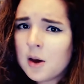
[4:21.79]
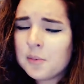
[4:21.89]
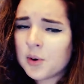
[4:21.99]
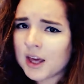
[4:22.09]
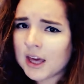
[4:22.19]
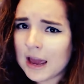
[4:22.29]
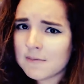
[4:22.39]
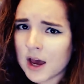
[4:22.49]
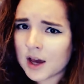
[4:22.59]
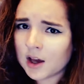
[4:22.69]
But when I came
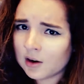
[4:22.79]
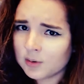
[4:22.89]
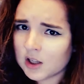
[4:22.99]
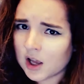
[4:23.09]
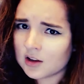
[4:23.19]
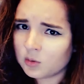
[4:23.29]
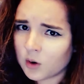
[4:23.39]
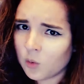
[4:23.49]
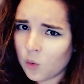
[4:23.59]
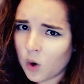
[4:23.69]
back, I realized what
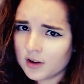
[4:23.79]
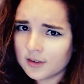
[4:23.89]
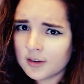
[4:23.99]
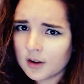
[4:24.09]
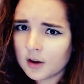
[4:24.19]
it was.